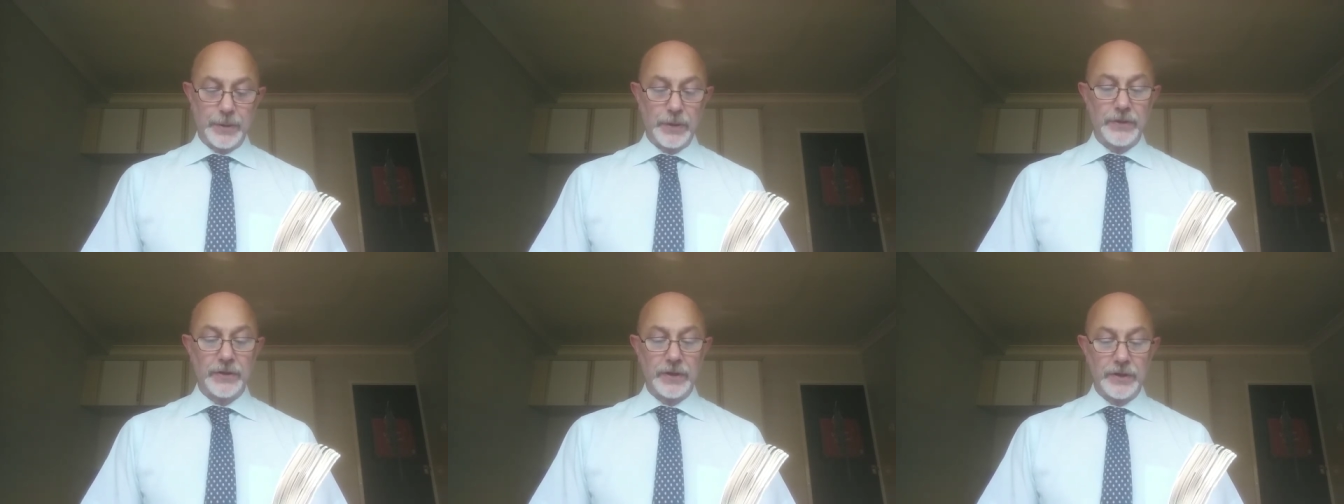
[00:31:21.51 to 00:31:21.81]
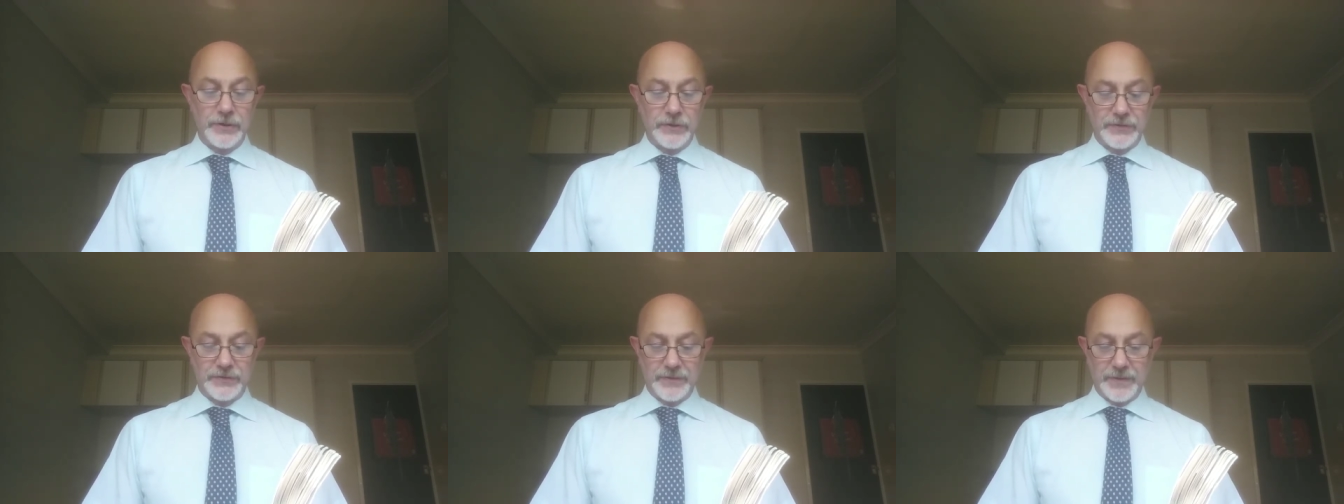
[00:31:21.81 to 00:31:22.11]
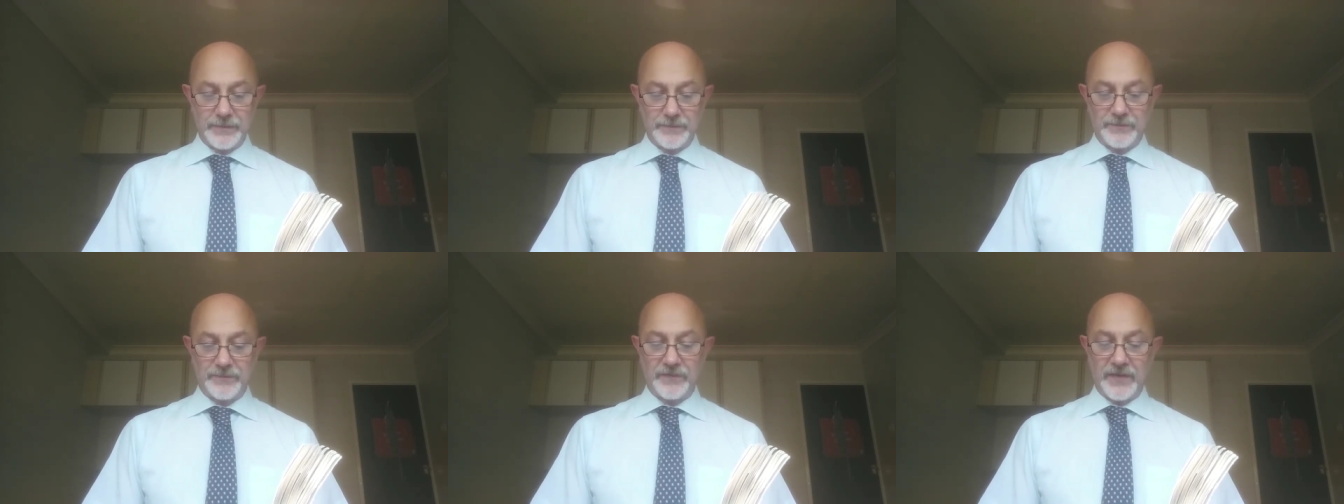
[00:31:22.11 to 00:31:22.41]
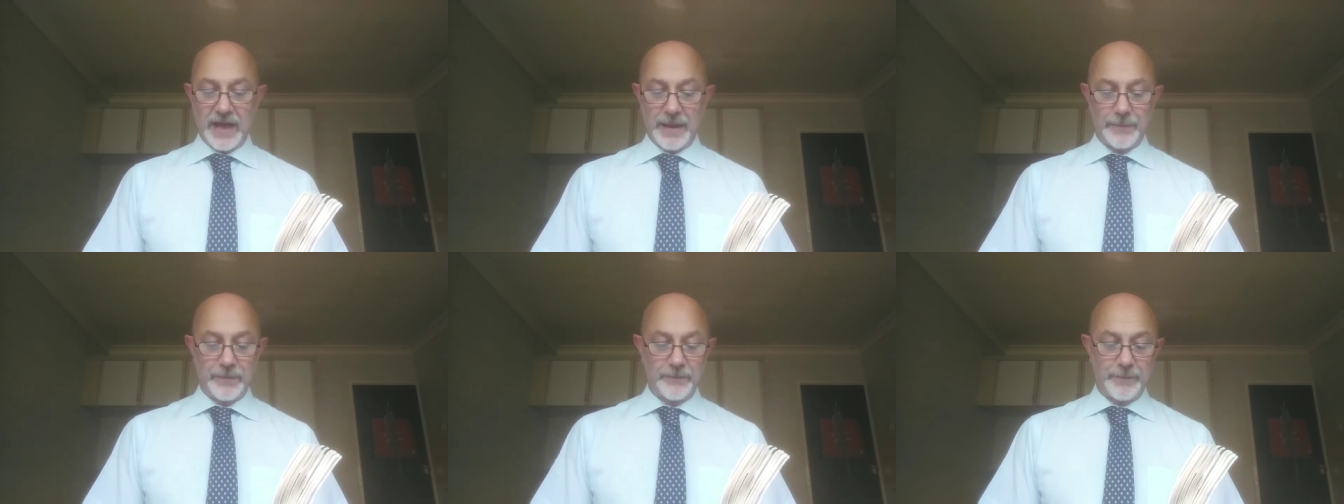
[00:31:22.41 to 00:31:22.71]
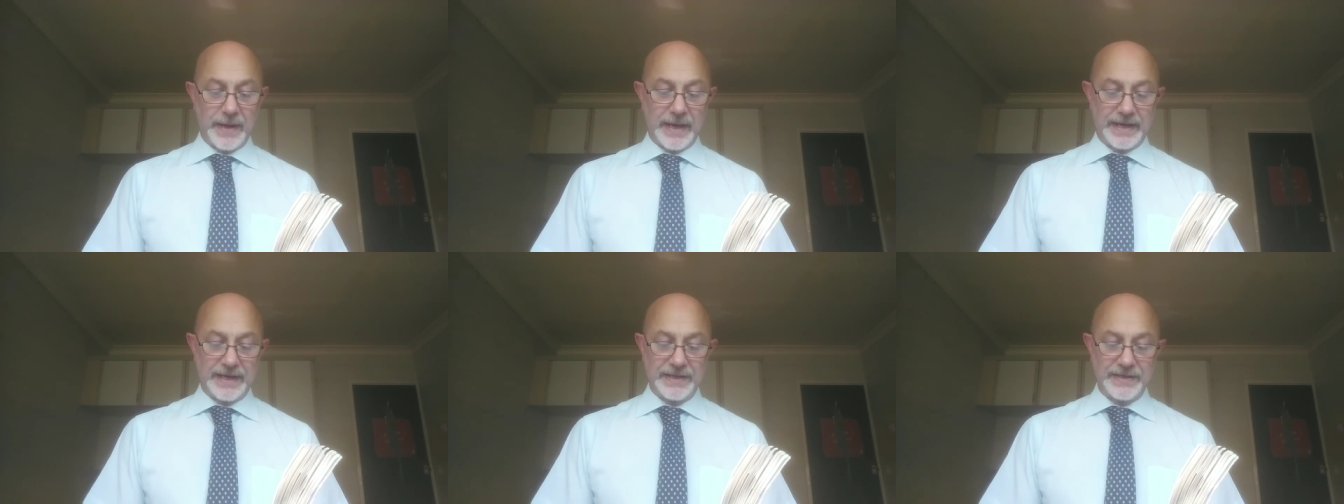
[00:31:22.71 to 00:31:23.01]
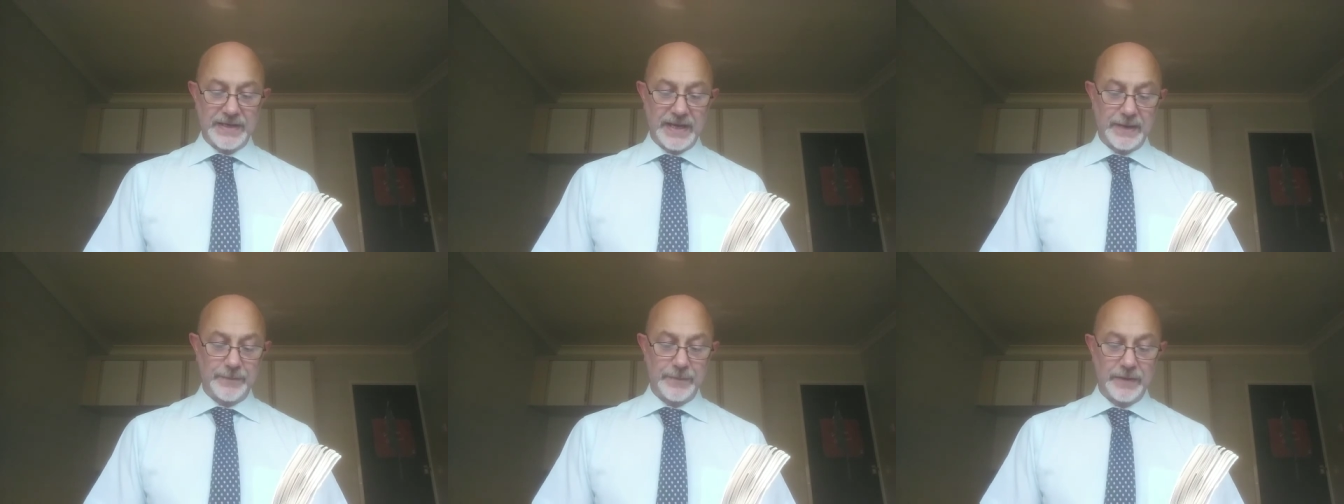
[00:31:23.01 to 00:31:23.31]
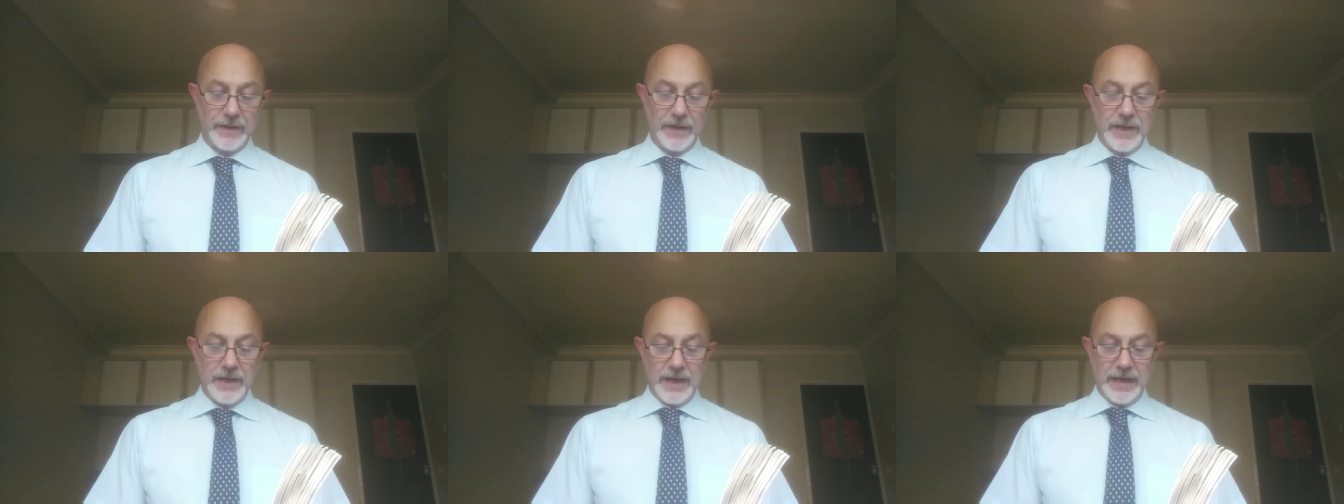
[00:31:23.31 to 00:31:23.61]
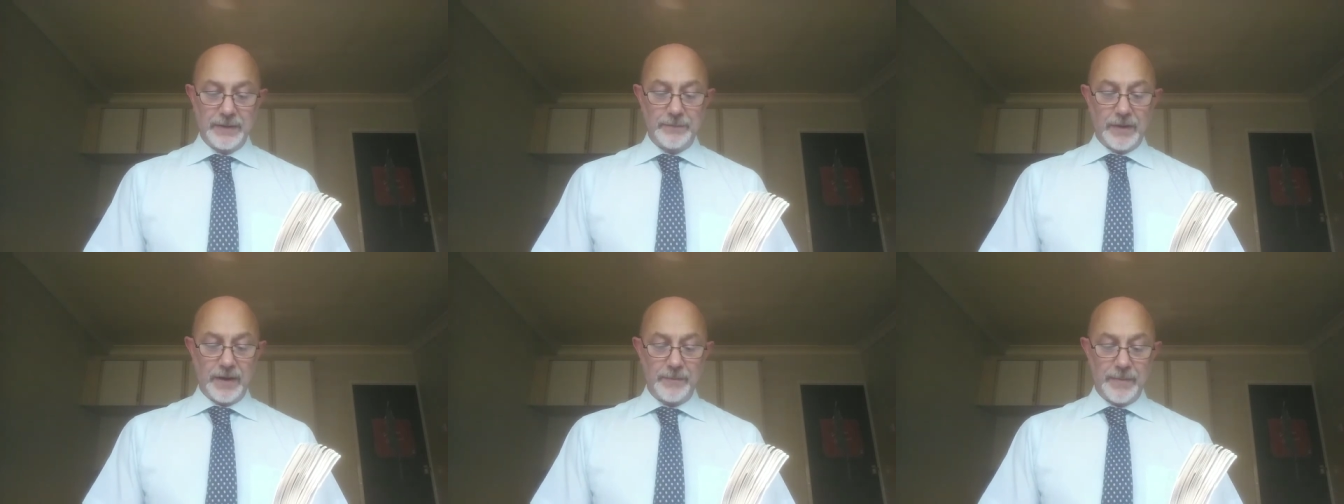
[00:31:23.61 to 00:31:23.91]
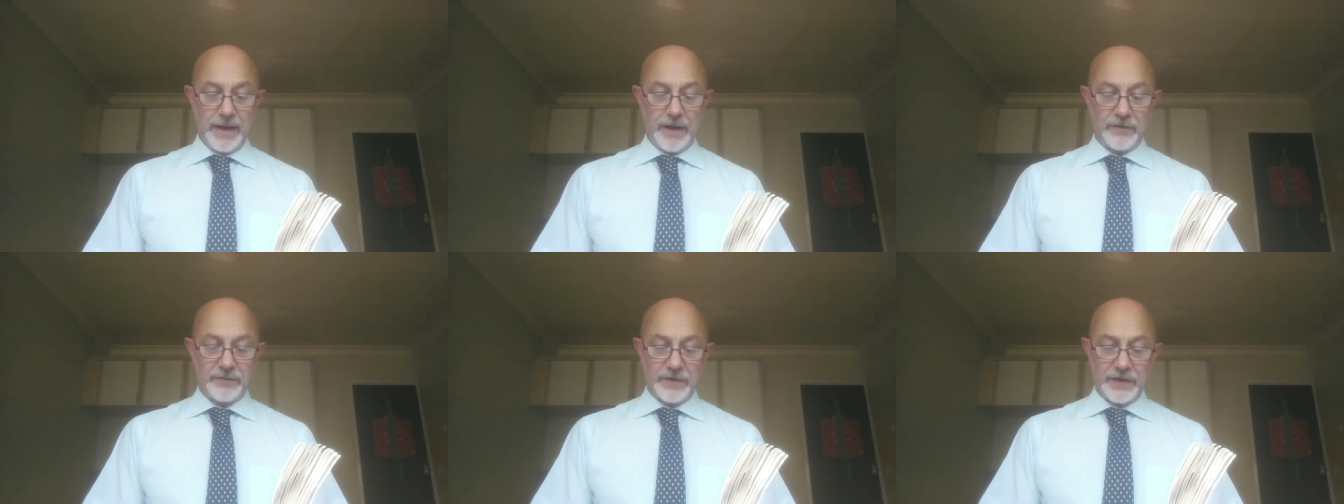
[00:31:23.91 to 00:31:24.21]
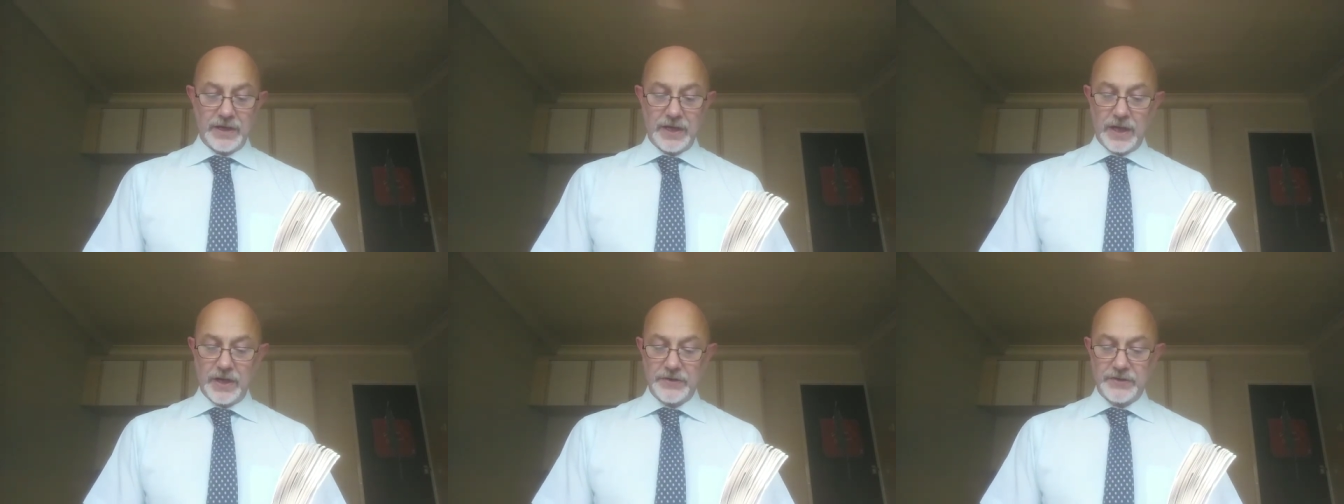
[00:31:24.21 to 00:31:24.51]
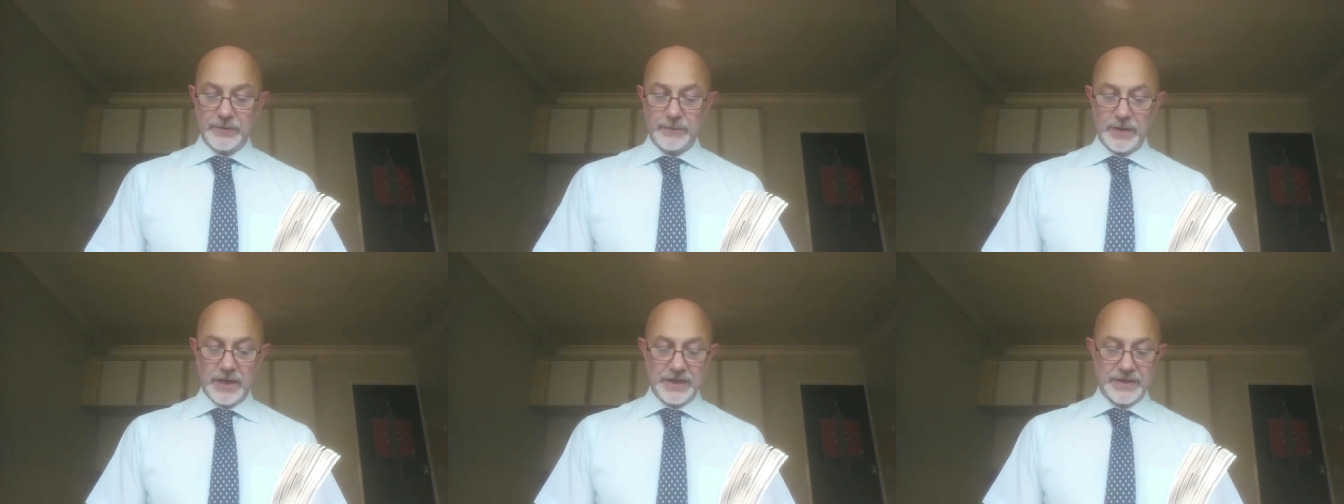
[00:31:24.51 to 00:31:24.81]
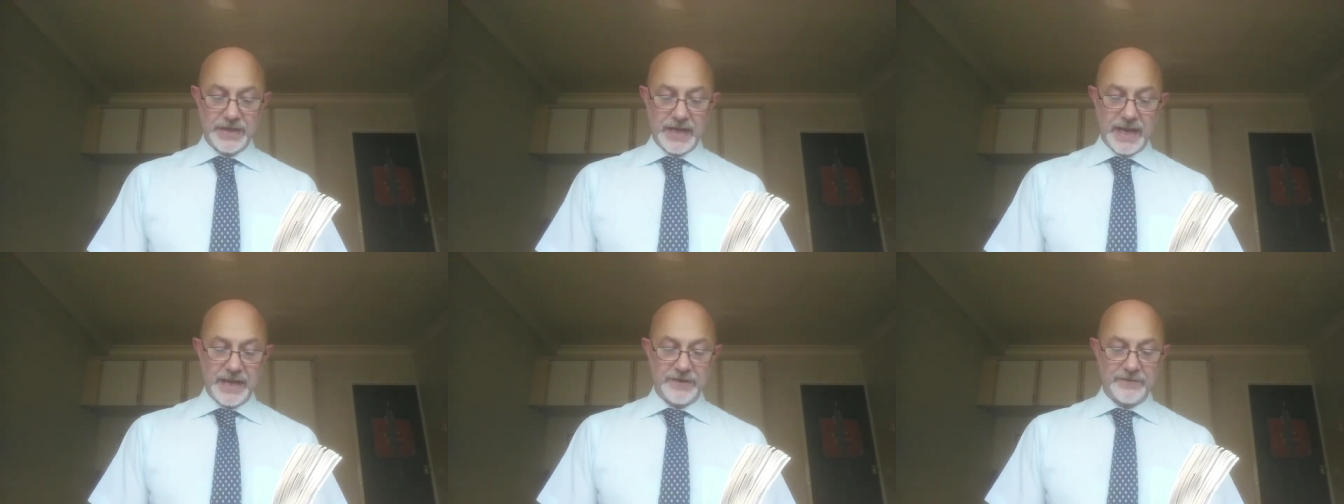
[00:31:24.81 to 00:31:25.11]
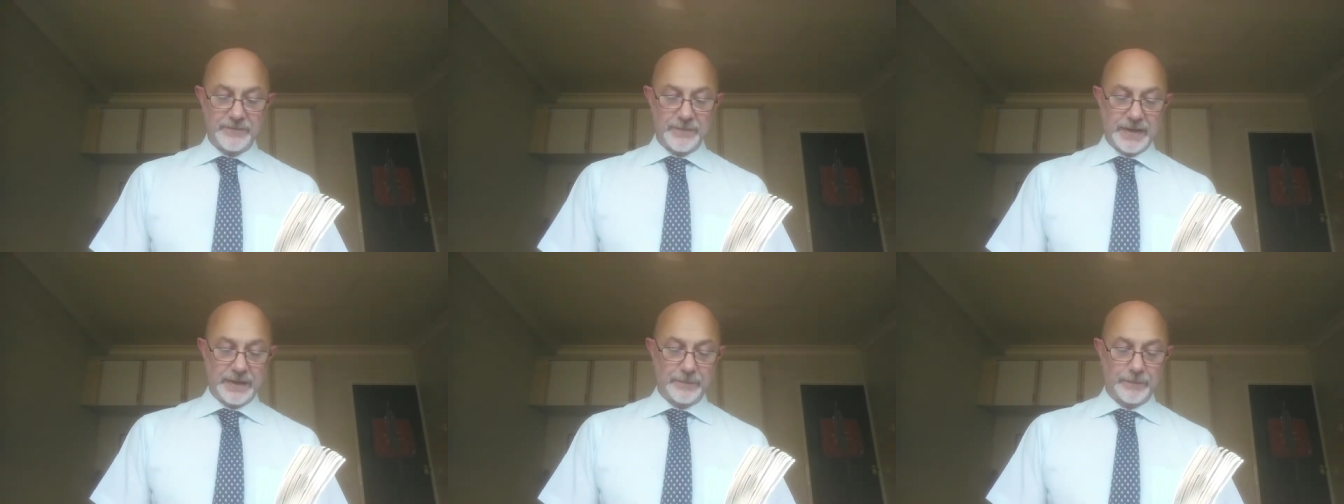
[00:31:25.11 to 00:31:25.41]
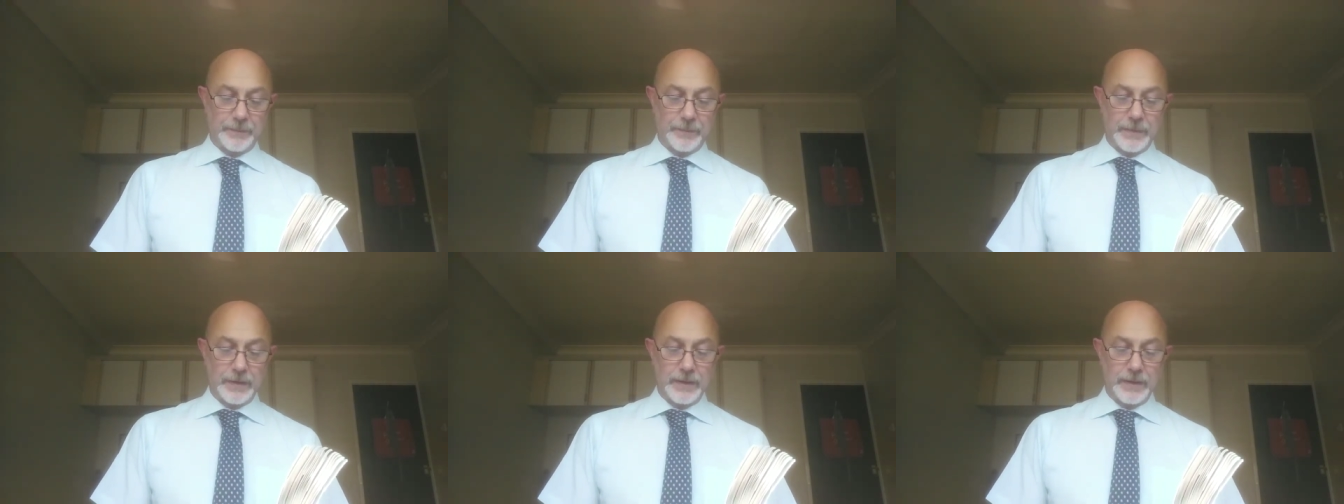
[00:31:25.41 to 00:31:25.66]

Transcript: put the loose flap of packing tape in my mouth and cast some light ahead of me,